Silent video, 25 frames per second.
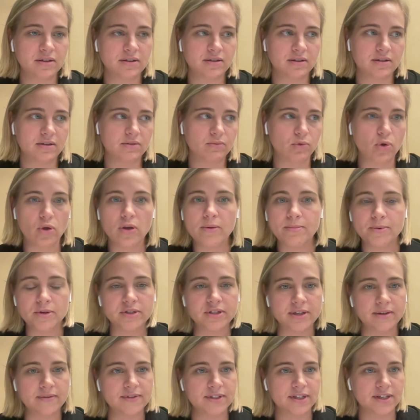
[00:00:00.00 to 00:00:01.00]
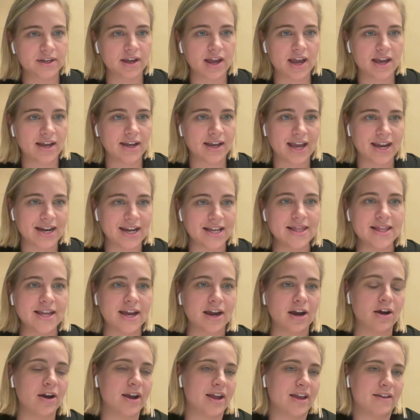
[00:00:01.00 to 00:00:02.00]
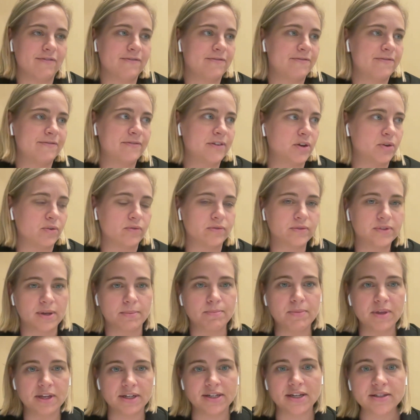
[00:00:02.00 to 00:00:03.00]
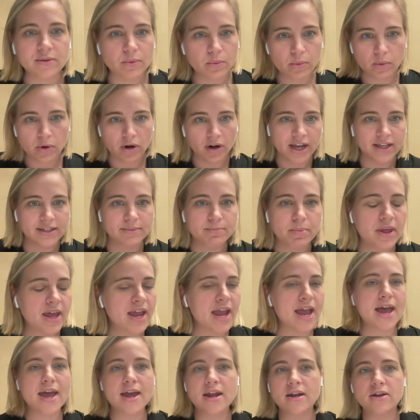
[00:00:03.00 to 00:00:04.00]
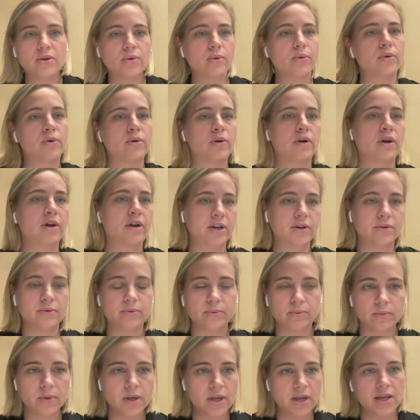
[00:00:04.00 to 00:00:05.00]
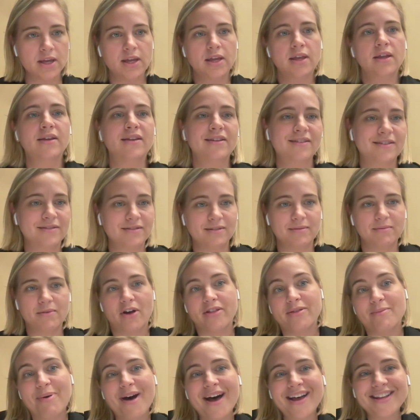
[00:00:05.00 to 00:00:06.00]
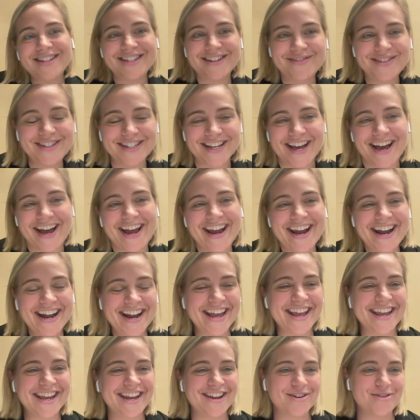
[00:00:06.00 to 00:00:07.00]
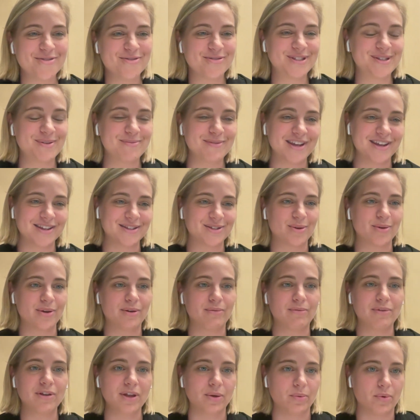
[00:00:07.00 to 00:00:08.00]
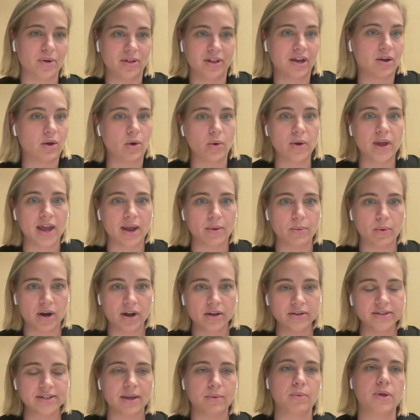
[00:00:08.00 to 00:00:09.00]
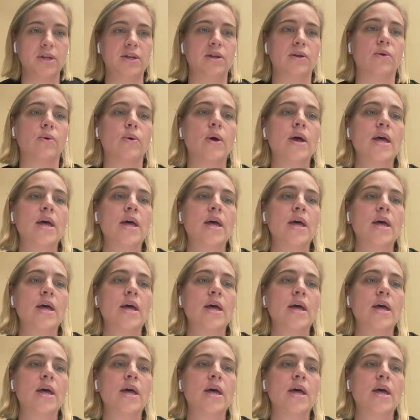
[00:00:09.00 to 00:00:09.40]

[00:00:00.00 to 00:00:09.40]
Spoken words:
roll up your sleeves and get in there if, something doesn't work as planned, or, on the positive side, if something is going really well, like, okay, what else can we do?